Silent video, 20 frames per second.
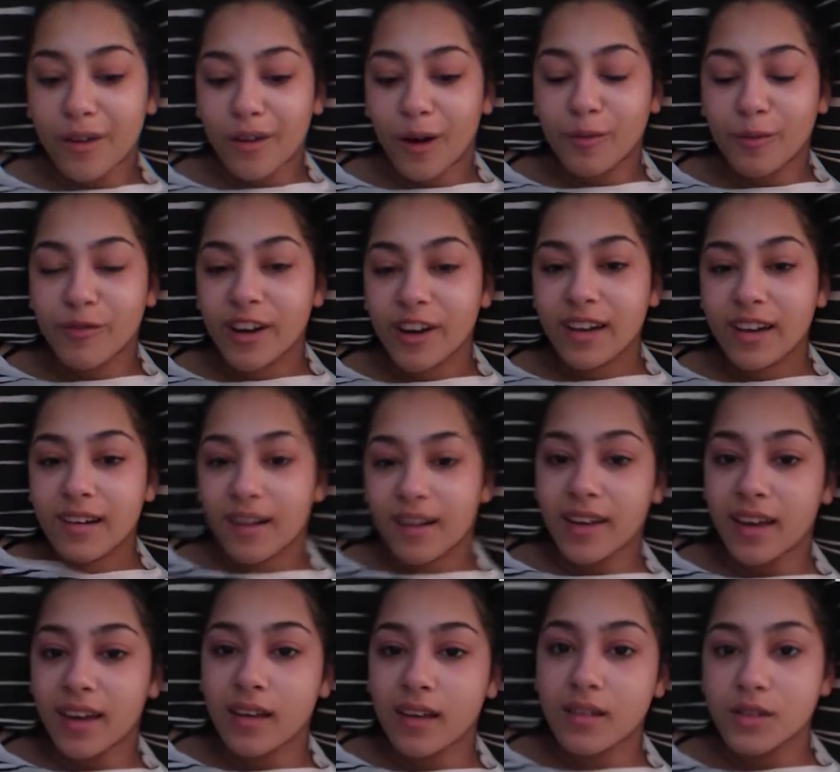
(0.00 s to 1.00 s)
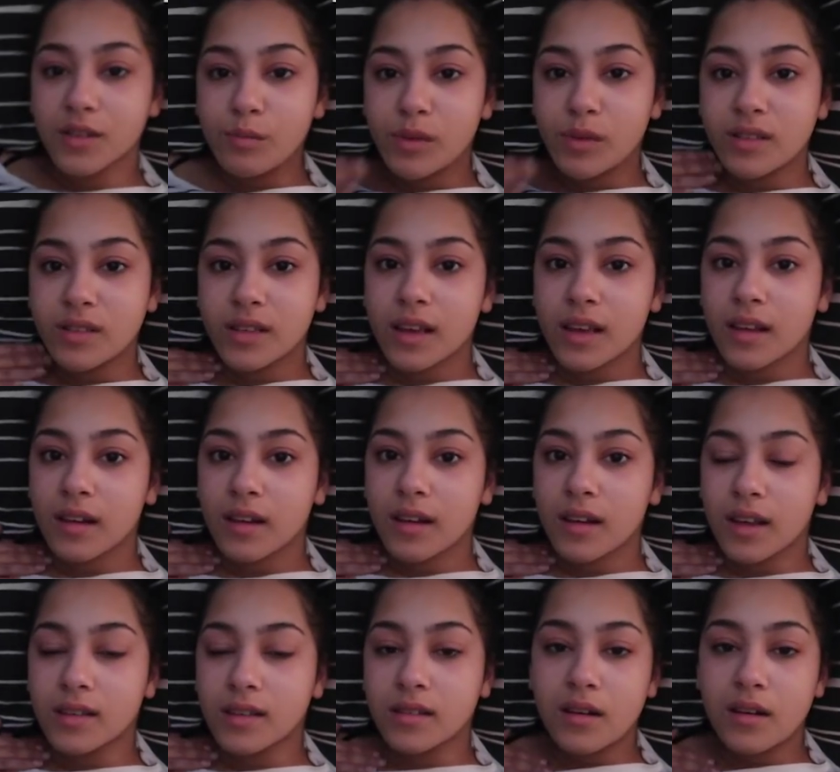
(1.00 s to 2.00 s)
I'm really lucky because my skin
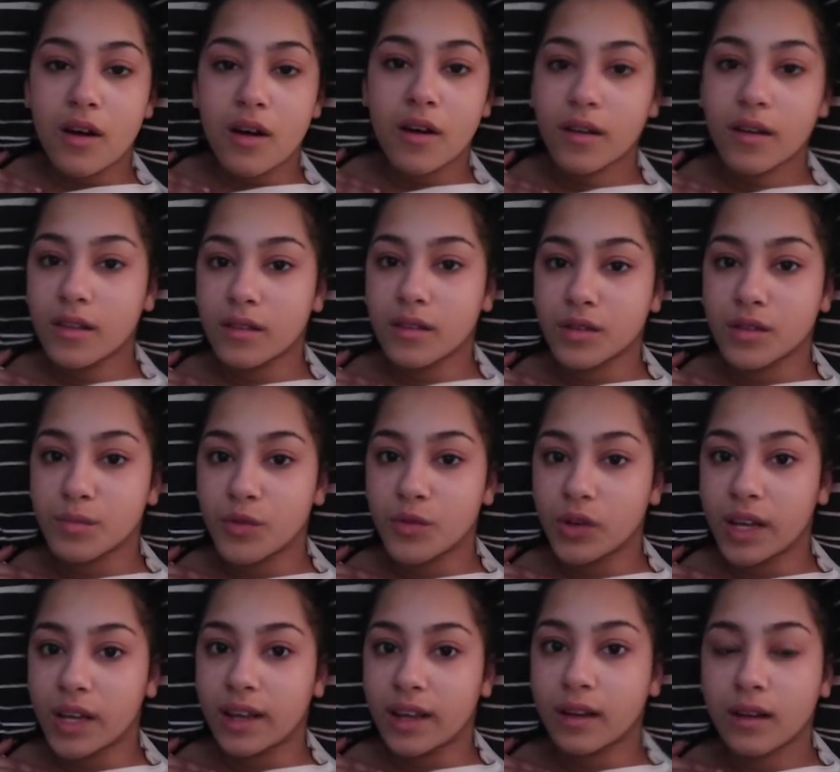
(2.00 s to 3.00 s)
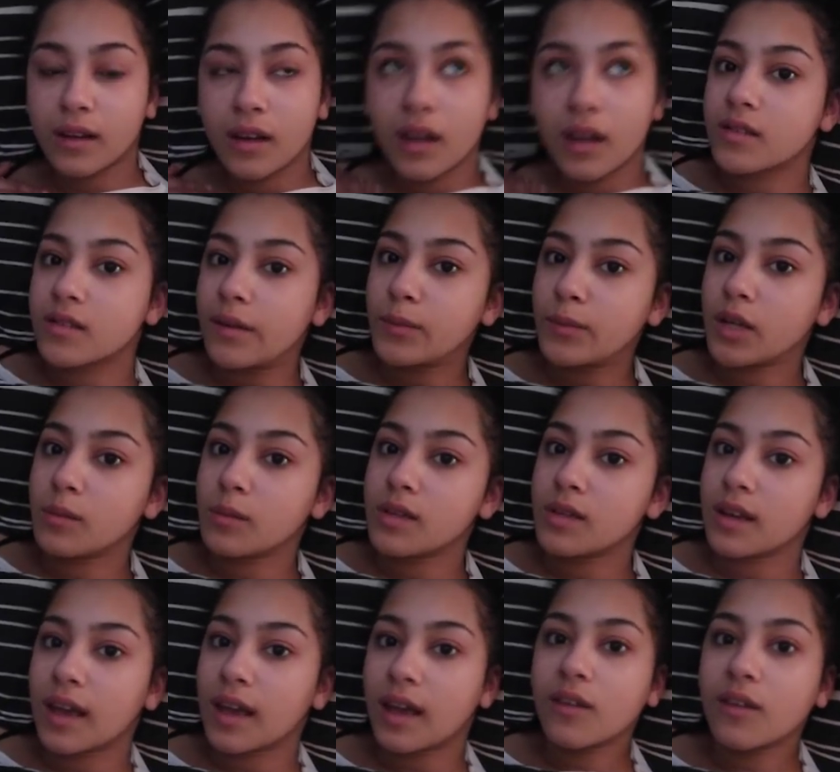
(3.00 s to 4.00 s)
isn't hurting this morning. Sometimes
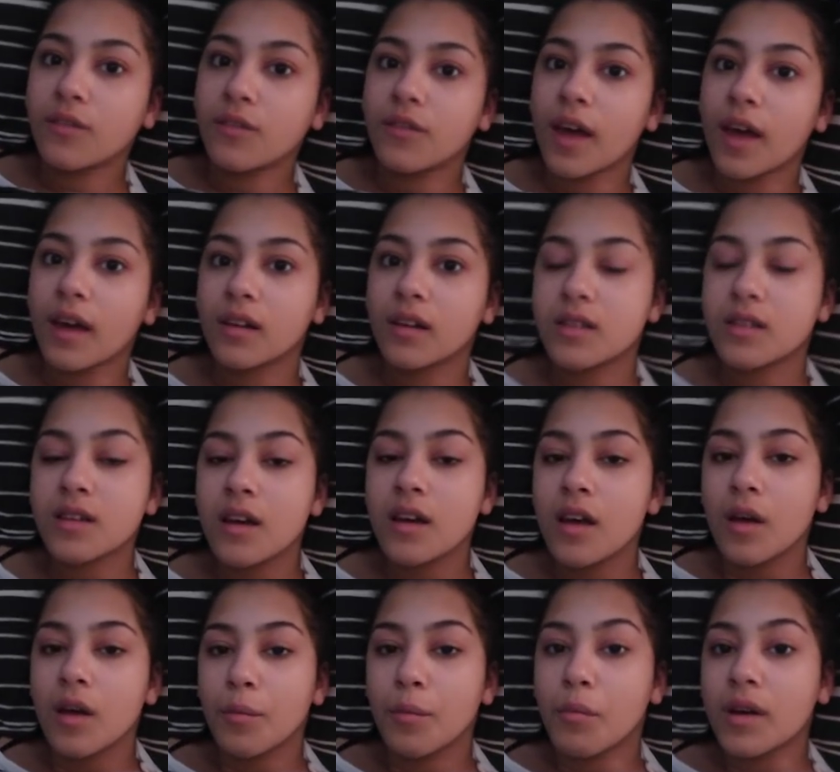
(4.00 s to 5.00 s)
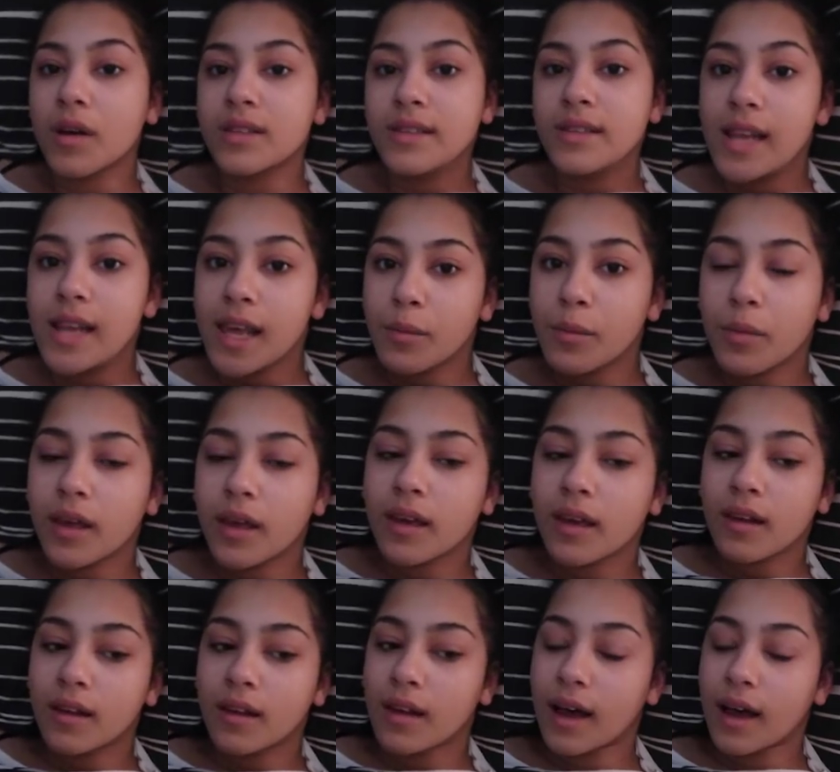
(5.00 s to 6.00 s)
it can affect my sleeping
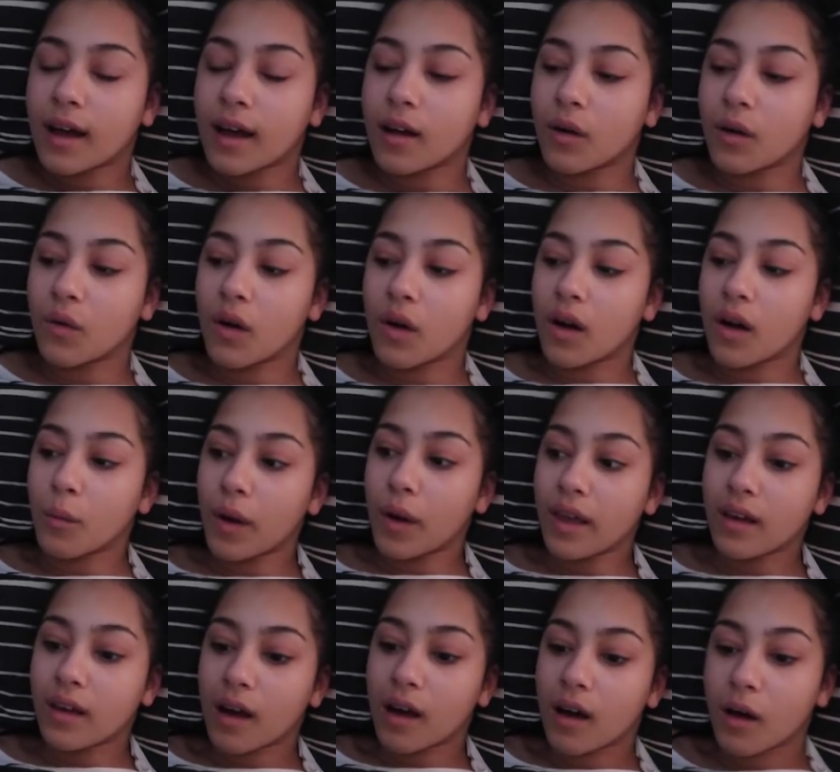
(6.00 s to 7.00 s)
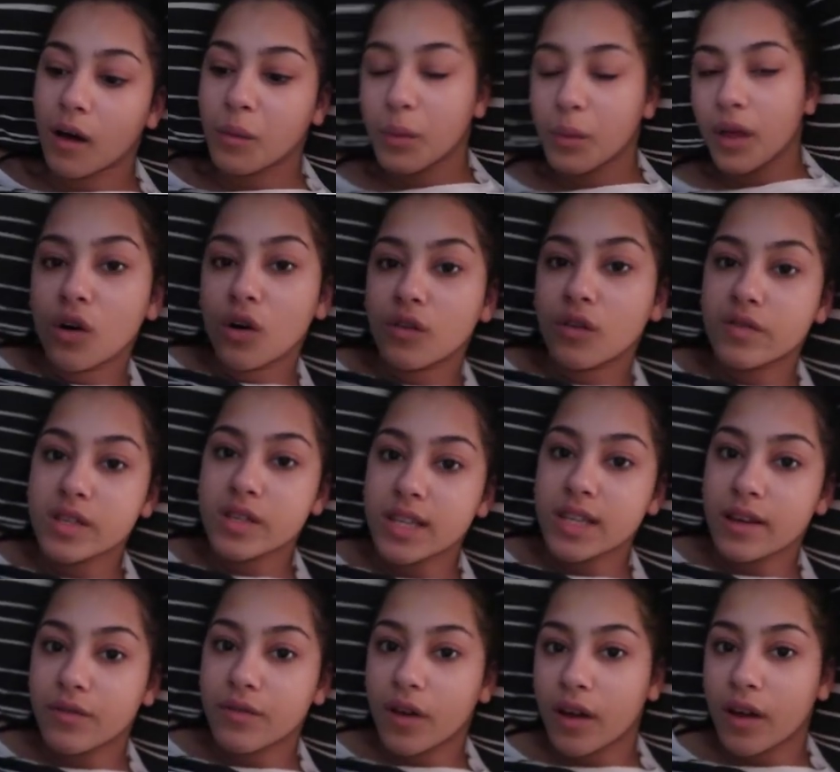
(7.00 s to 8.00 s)
and how I wake up. Obviously
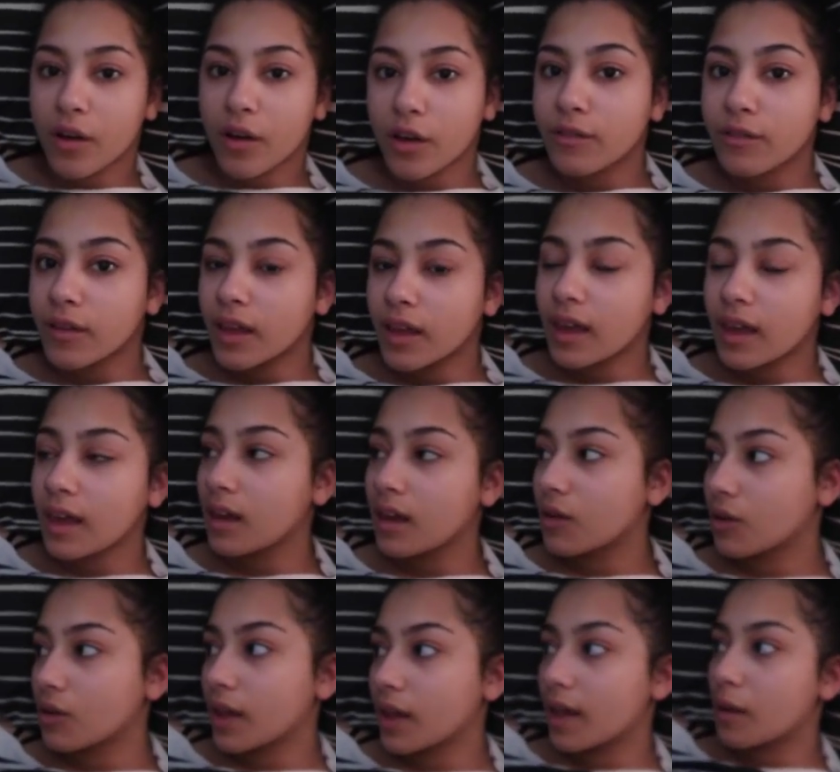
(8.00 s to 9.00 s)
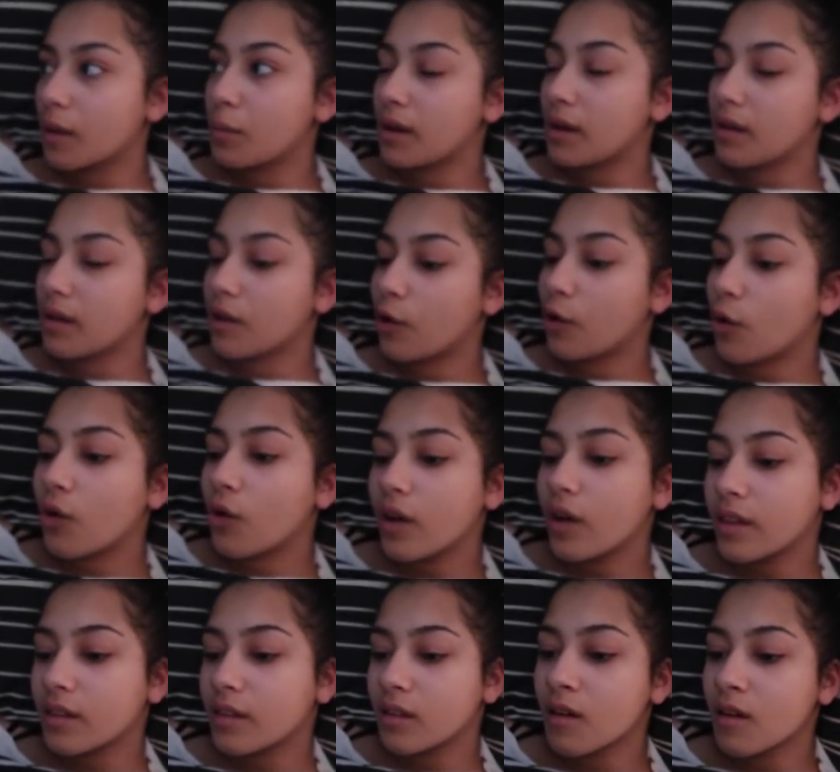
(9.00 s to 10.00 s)
if I overheat or get a bit hot
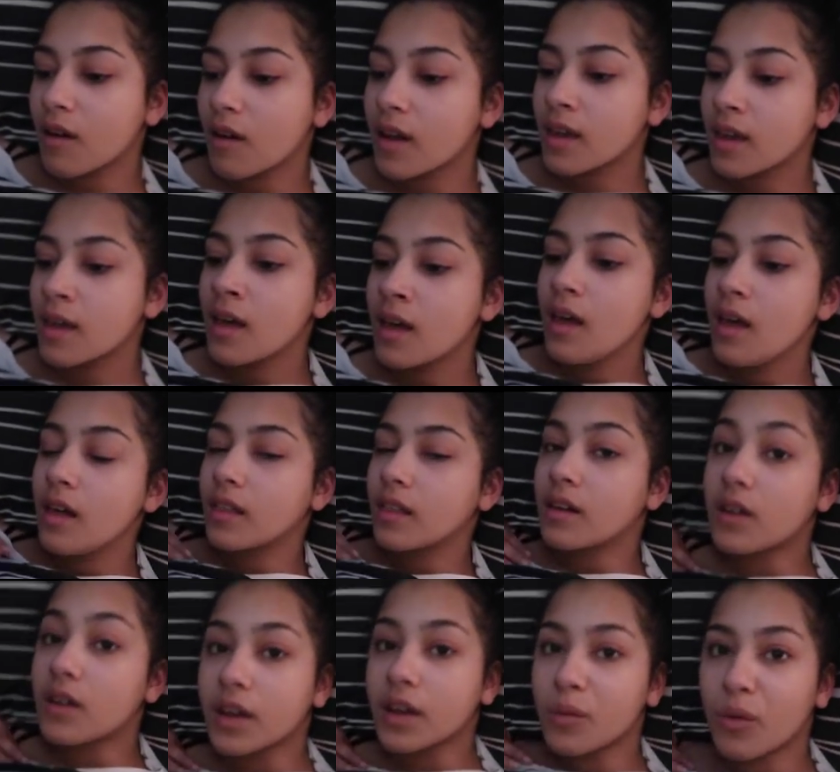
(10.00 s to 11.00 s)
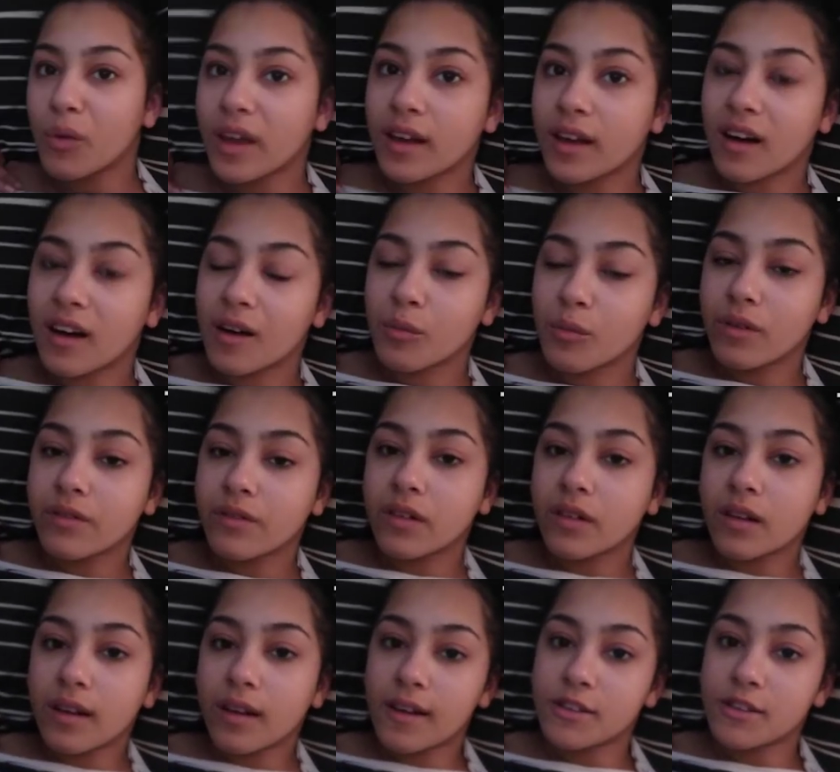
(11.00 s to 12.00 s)
in the night then I can wake up with an
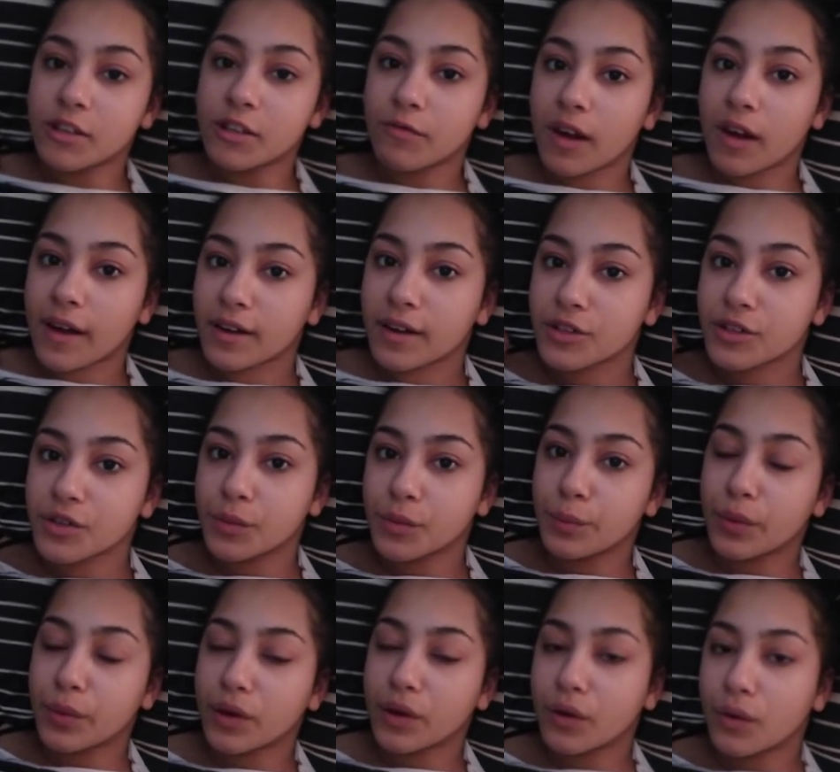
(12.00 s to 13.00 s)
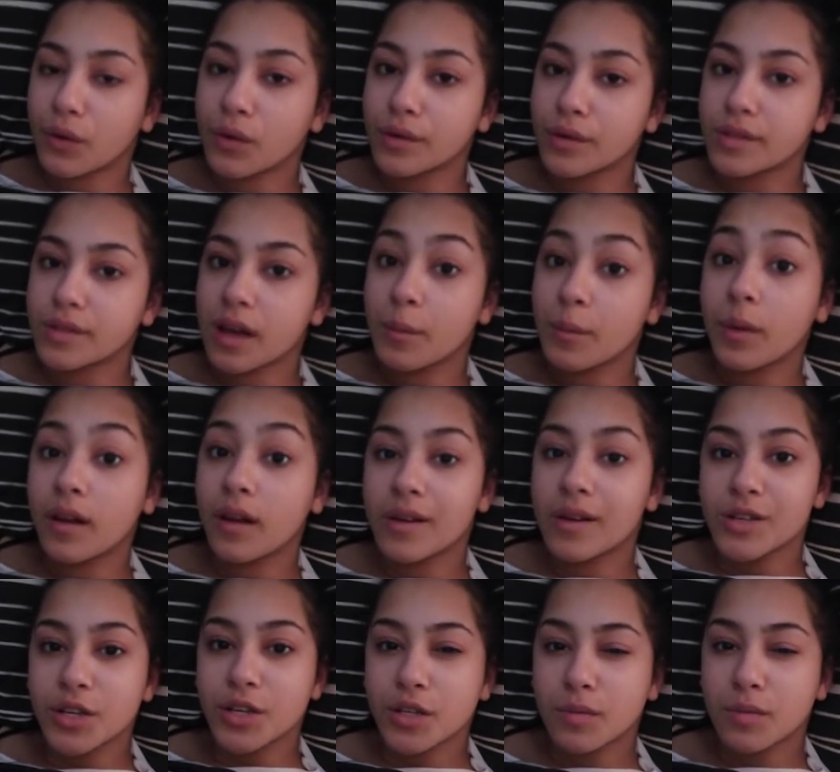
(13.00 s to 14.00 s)
allergic reaction because I'm
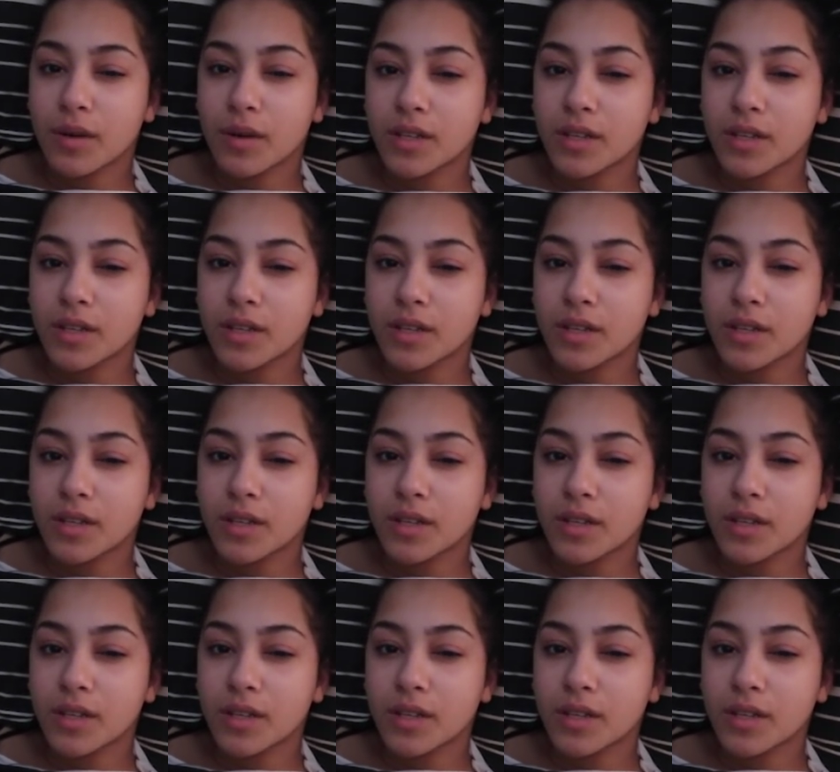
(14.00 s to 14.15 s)
allergic to my